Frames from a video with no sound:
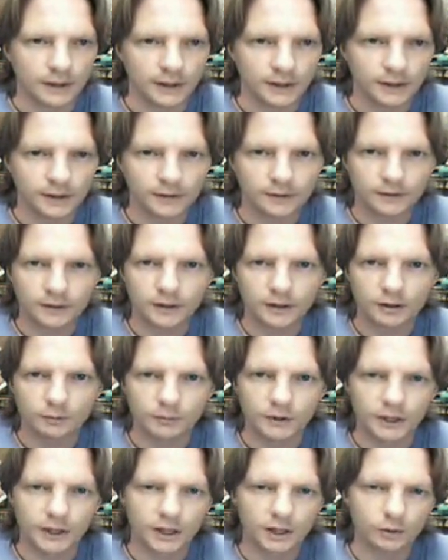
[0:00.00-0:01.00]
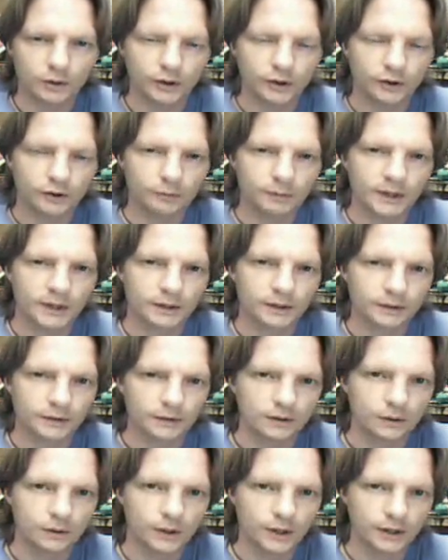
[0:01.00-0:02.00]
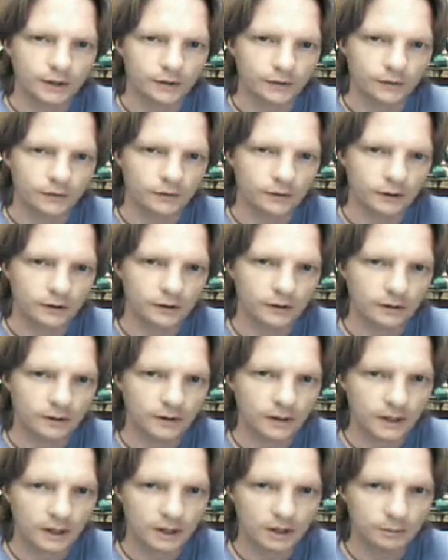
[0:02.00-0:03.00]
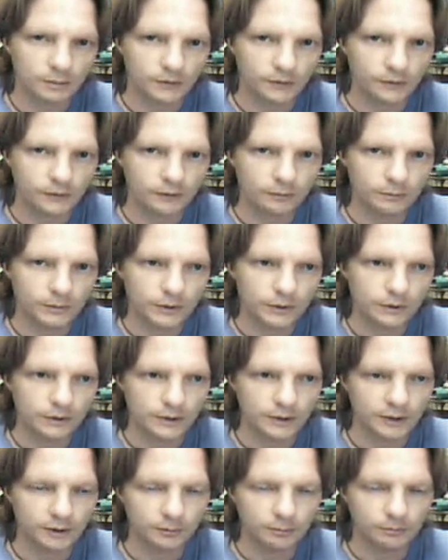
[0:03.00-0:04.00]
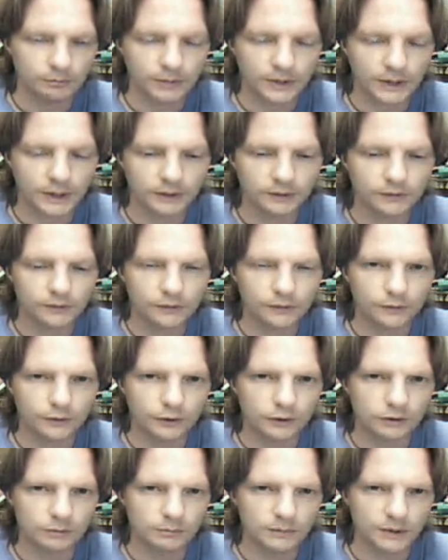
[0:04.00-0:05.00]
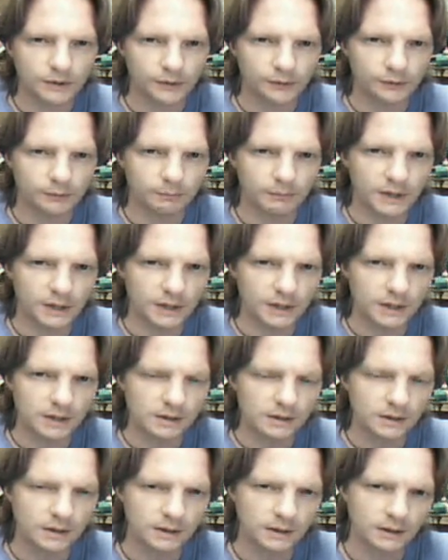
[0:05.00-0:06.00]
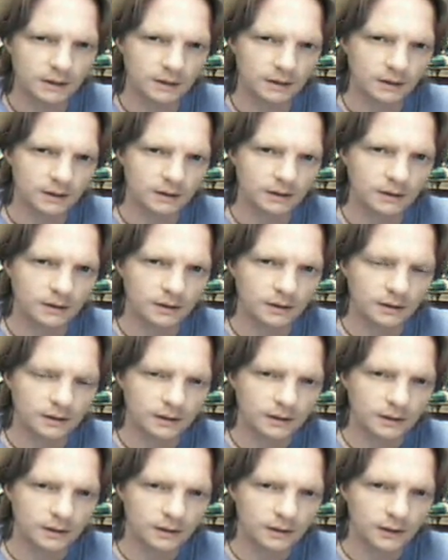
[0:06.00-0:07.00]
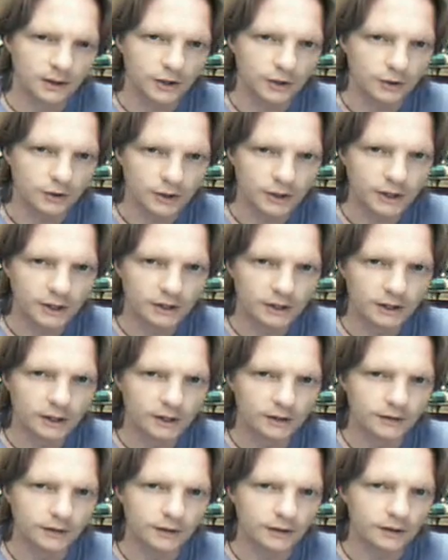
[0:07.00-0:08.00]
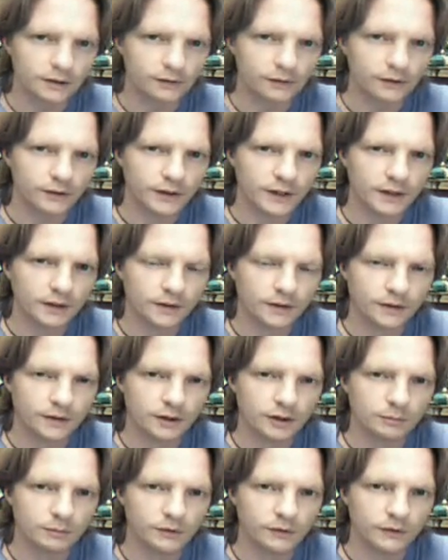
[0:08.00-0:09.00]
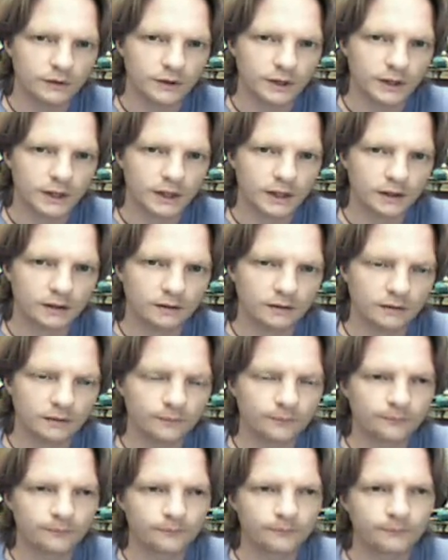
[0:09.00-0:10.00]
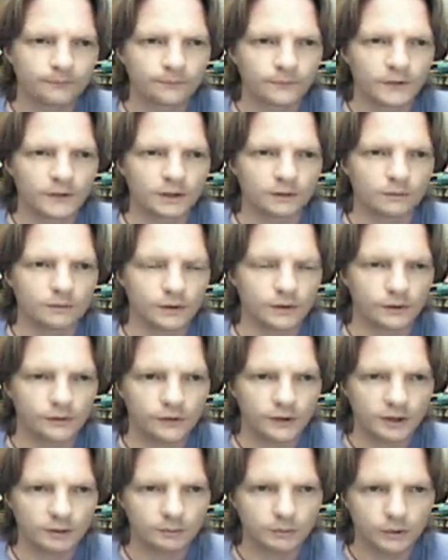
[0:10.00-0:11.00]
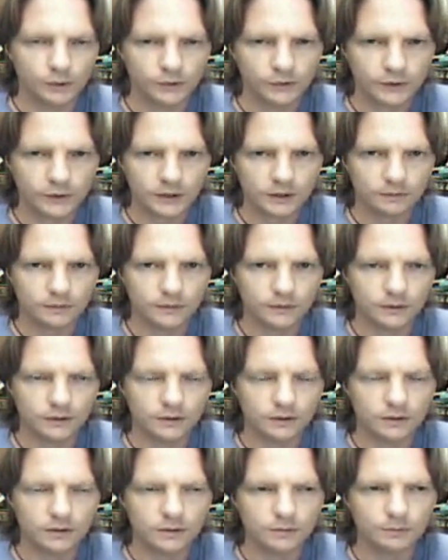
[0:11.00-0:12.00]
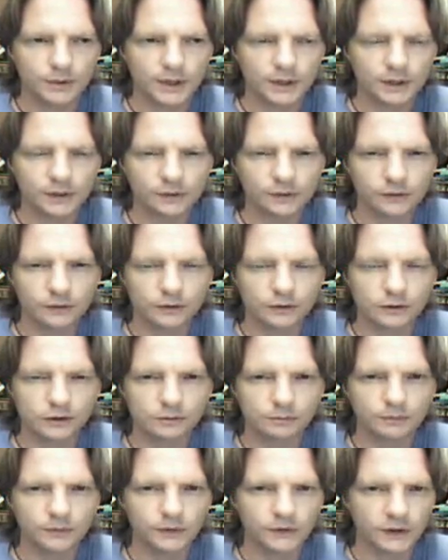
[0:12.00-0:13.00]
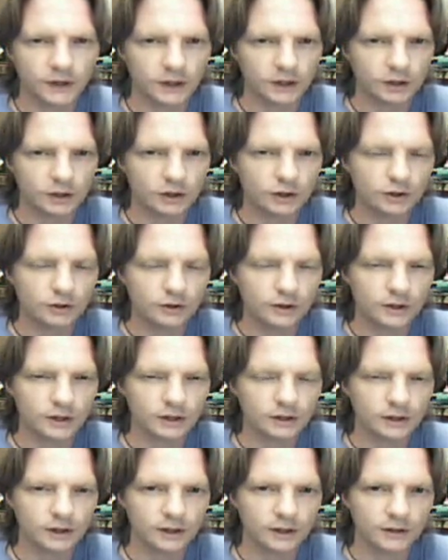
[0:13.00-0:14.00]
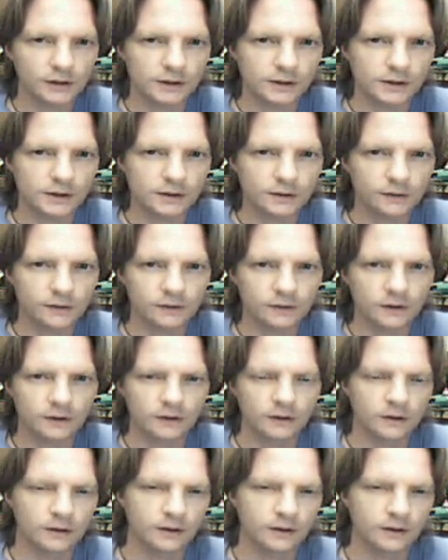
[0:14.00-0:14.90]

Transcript: and get my artworks painted quicker. So keep it simple and brainstorm as many unique ideas on that theme as you can. And for example, say if you brainstorm 10 unique ideas,